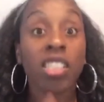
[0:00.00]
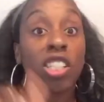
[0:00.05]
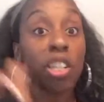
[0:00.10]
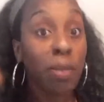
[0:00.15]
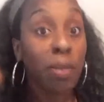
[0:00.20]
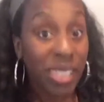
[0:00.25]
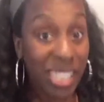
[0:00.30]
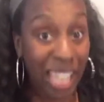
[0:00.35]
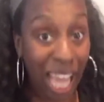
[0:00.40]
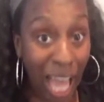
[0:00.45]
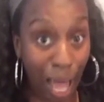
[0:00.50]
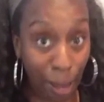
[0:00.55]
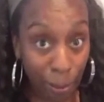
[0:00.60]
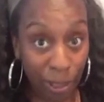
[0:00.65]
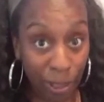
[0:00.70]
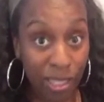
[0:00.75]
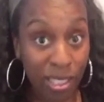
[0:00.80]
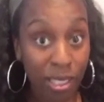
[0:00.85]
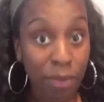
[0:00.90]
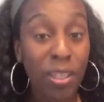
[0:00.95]
your
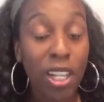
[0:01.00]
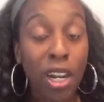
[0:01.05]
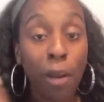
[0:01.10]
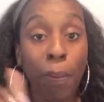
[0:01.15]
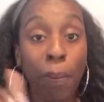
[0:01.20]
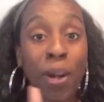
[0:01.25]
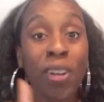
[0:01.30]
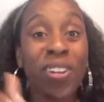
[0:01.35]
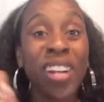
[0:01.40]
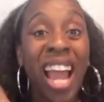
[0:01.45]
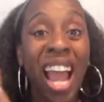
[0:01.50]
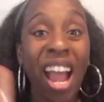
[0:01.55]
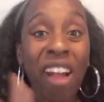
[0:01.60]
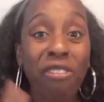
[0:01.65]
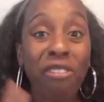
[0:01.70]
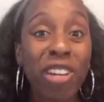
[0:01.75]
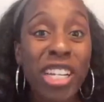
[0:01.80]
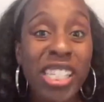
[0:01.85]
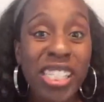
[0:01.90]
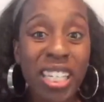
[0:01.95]
metabolism that are burned
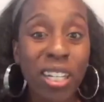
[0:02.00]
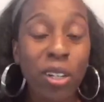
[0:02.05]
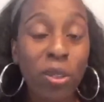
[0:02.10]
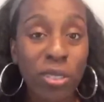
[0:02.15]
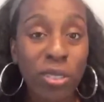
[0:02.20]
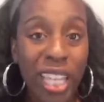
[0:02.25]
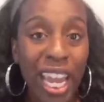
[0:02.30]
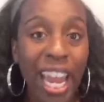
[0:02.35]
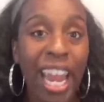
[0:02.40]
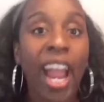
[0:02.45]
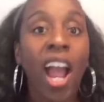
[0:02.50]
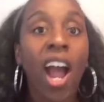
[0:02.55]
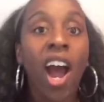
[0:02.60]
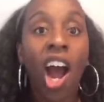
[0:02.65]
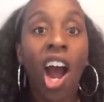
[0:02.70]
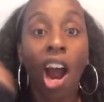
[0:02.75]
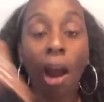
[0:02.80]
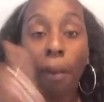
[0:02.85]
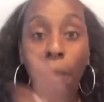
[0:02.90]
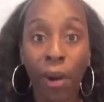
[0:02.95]
every single day
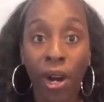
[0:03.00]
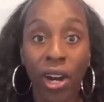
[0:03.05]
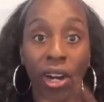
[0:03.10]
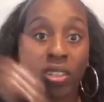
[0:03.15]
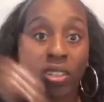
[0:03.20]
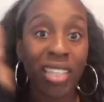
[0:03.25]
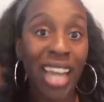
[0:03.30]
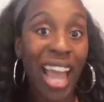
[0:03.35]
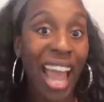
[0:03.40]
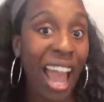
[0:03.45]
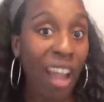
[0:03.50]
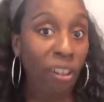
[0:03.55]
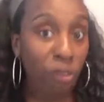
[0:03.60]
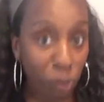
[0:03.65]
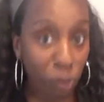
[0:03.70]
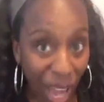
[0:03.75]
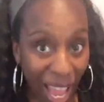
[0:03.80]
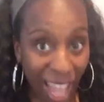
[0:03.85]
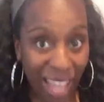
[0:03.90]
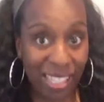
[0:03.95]
are burned at
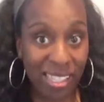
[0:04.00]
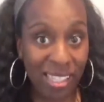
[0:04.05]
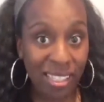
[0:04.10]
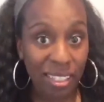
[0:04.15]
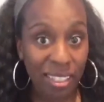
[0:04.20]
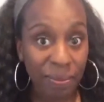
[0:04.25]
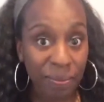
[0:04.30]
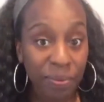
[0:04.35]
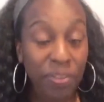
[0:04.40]
rest.